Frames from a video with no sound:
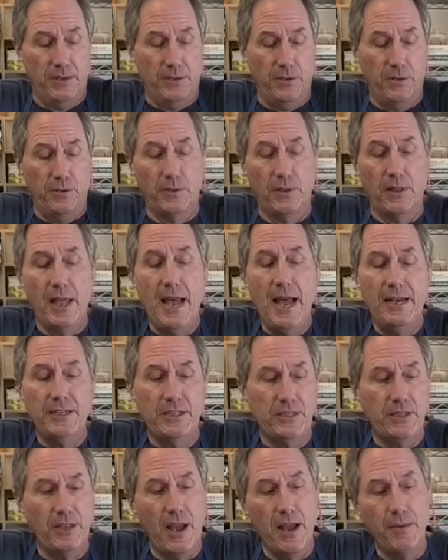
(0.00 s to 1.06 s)
So the
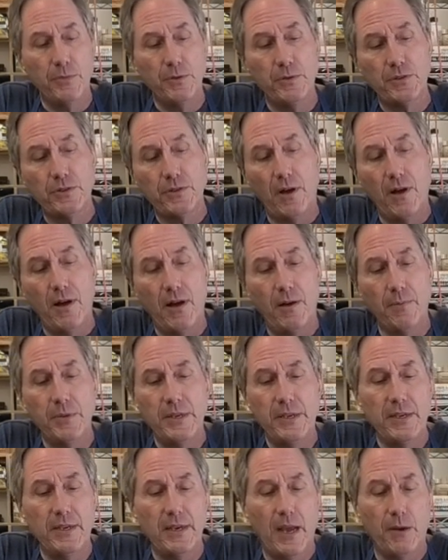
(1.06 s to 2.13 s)
last time you saw me,